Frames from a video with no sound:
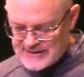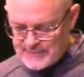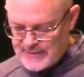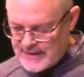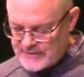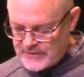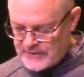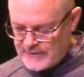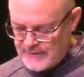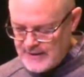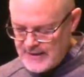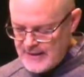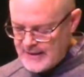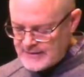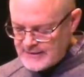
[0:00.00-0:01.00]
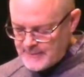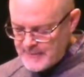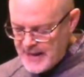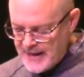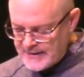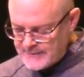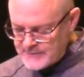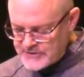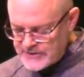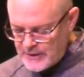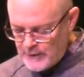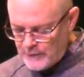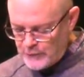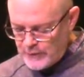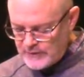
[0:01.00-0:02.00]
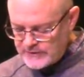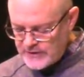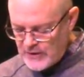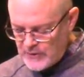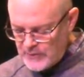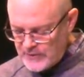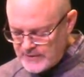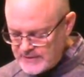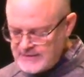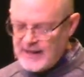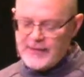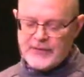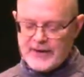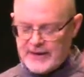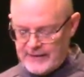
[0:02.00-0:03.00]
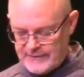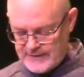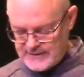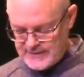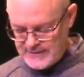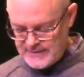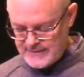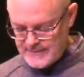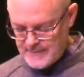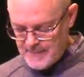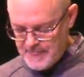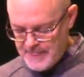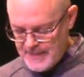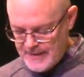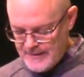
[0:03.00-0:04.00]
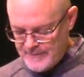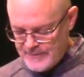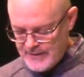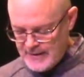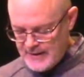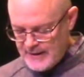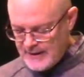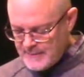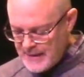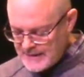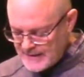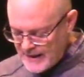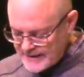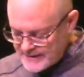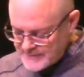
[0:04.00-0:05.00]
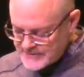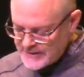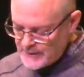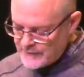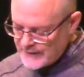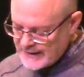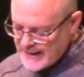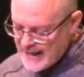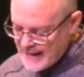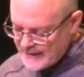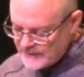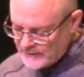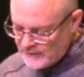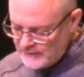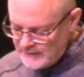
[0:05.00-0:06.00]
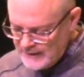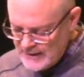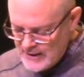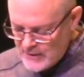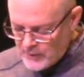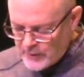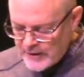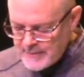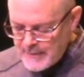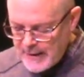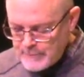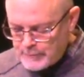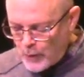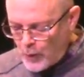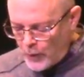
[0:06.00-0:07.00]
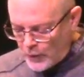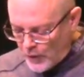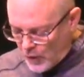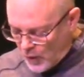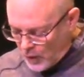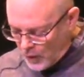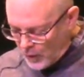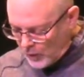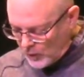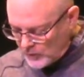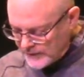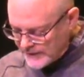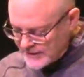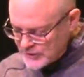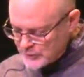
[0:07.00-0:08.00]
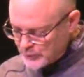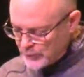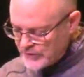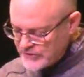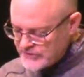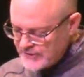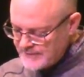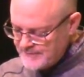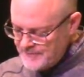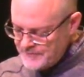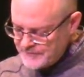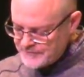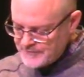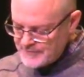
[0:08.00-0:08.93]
splendor, and the man himself will know nothing of it. He may light himself a candle, or he may bore a hole in his prison.